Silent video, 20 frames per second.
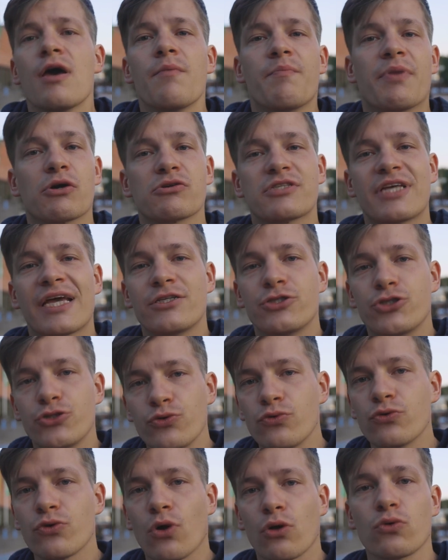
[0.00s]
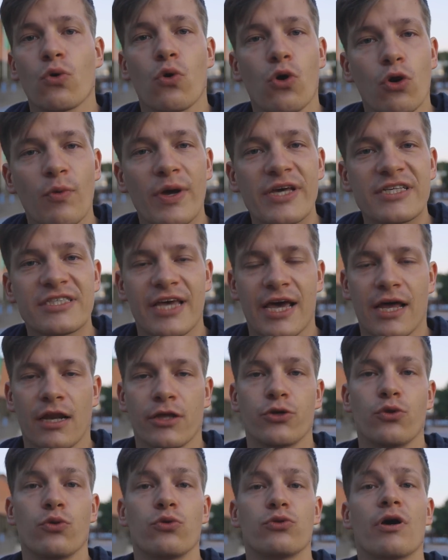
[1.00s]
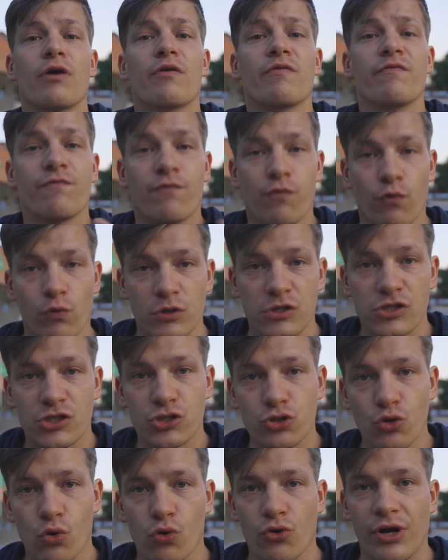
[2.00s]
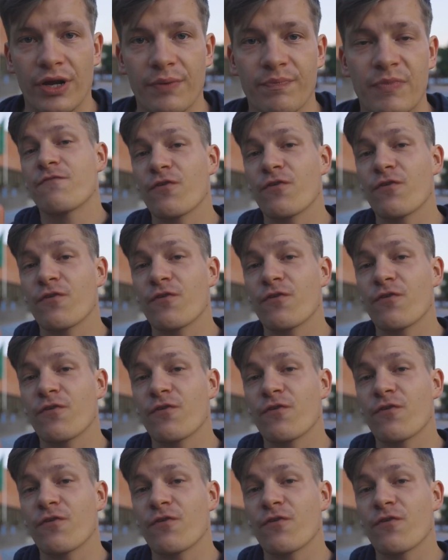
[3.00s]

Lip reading: because they do not always tell you the full story.